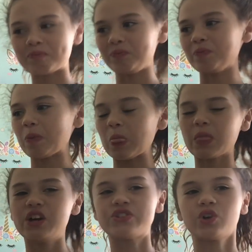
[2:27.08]
even have it
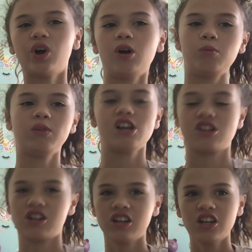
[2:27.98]
then? It's um
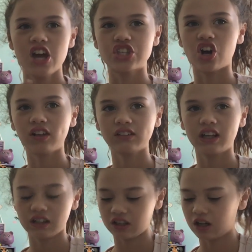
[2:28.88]
like it's
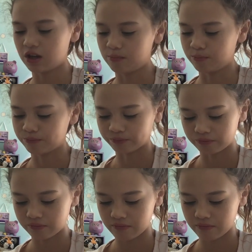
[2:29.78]
uh, um.